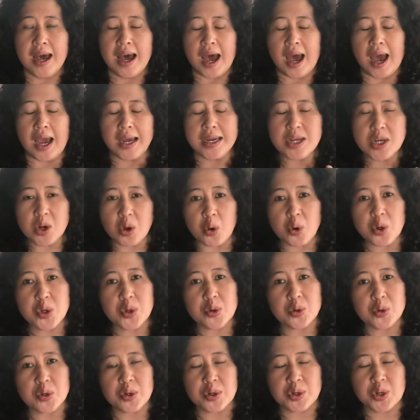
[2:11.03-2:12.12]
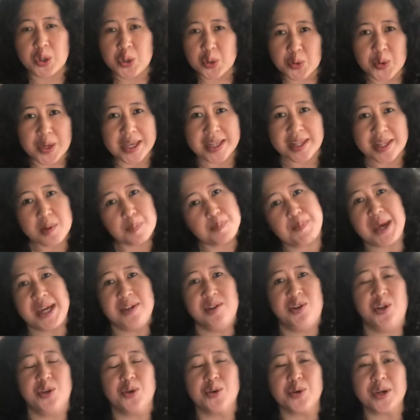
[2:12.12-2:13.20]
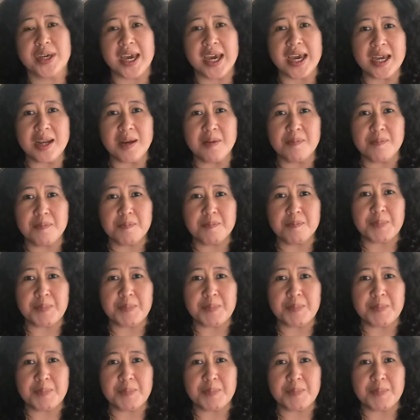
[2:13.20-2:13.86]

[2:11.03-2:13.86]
I know you're doing the best you can,